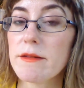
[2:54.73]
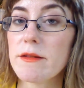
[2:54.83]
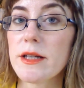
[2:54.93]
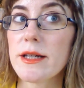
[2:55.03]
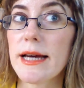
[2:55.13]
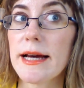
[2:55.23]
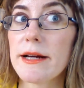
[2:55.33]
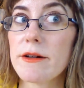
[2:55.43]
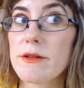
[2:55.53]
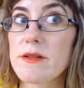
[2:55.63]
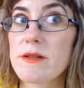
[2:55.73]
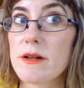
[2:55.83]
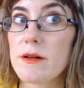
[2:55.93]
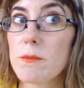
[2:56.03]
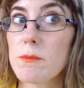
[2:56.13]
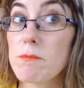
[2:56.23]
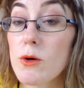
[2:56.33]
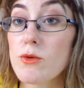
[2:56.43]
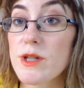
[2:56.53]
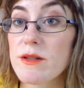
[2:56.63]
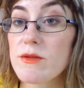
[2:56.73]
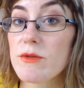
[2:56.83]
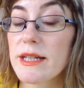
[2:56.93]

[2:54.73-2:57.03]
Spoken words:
the air, is that mold is